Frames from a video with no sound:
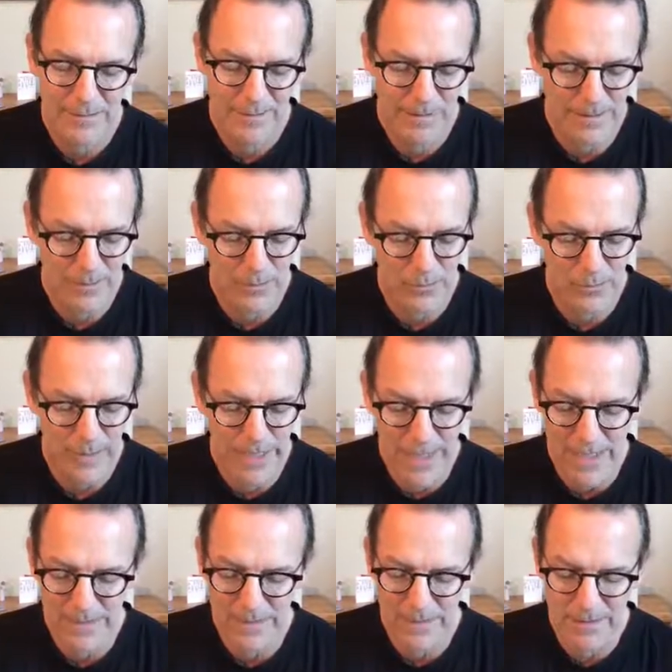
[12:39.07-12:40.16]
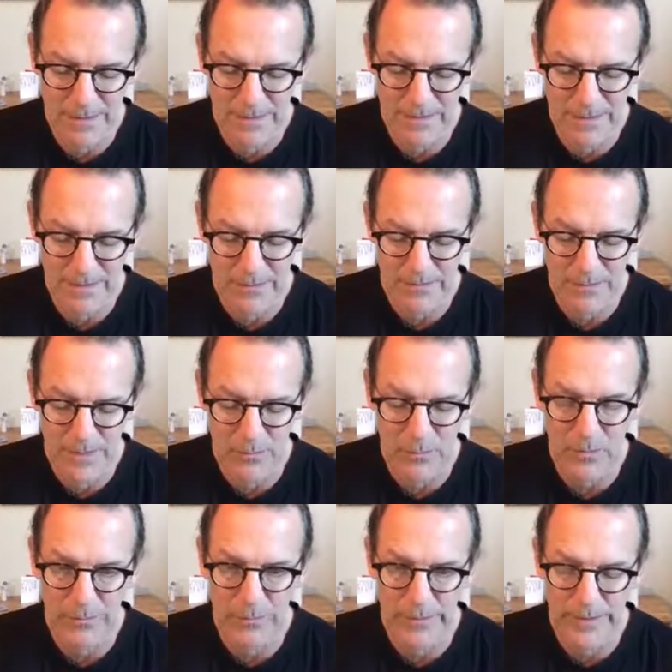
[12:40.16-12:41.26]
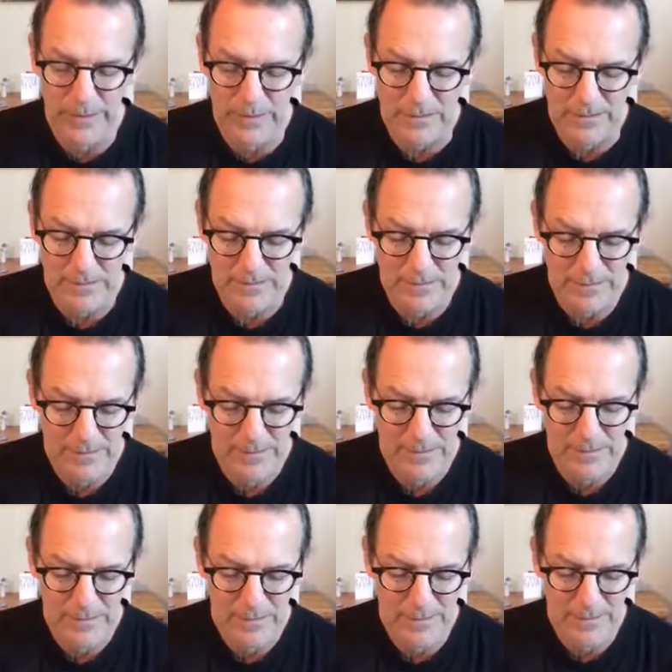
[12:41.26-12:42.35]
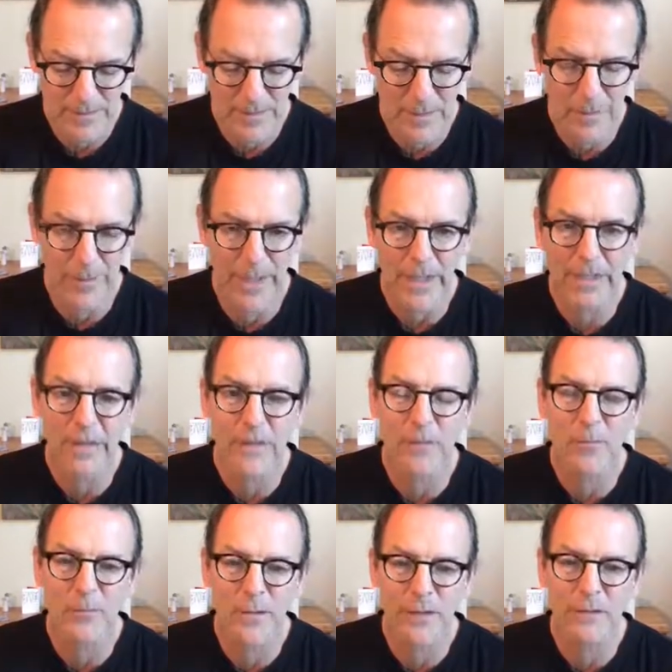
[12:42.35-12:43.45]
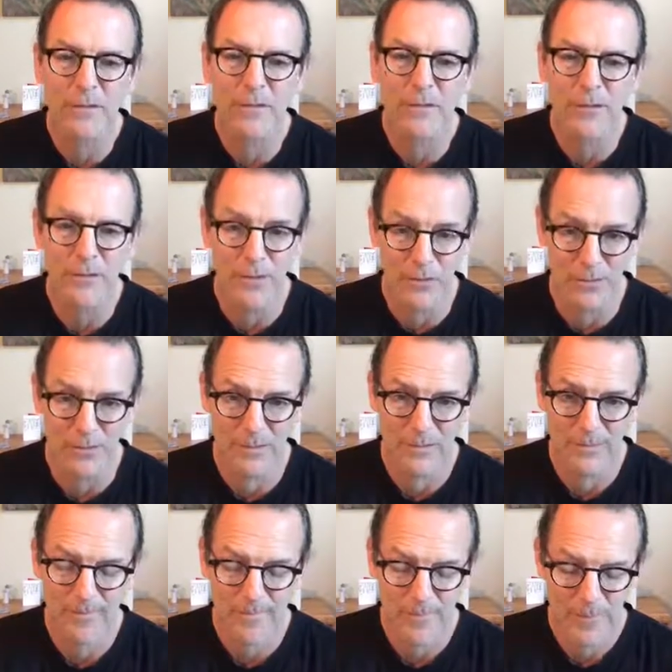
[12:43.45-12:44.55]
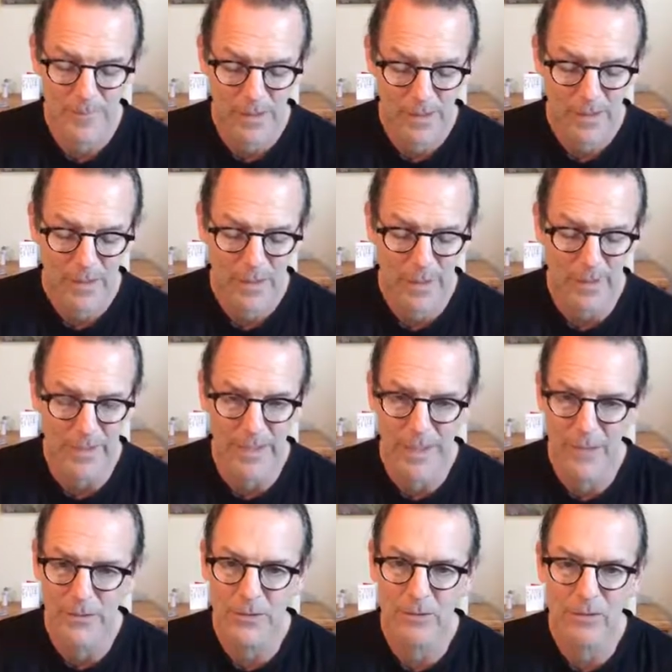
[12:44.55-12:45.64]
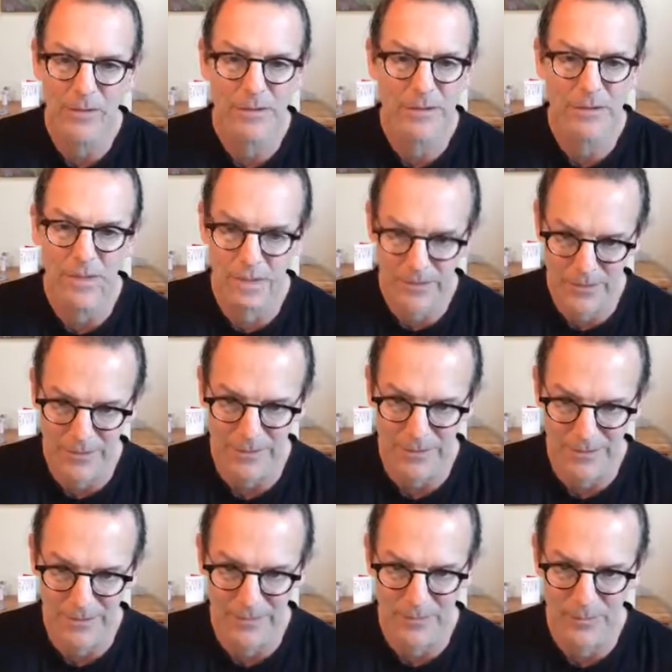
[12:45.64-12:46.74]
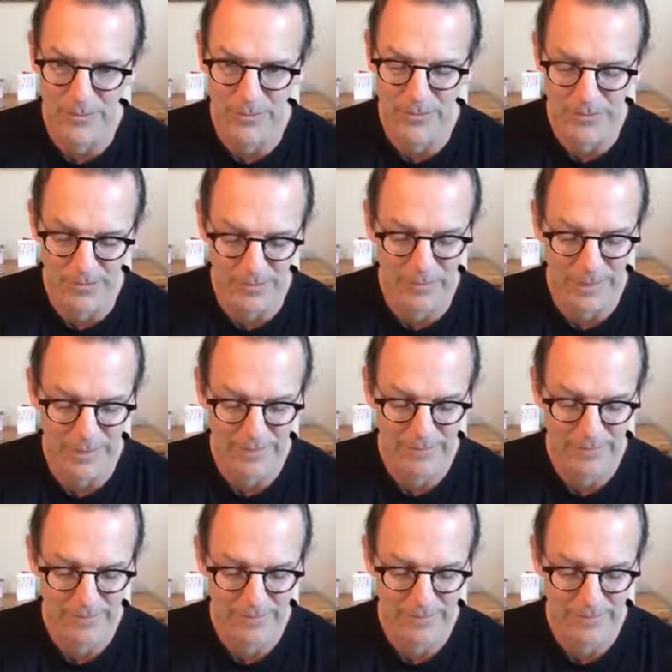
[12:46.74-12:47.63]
and to react to them as if they were real is to make them real to you. And now you just sunk yourself when you do that.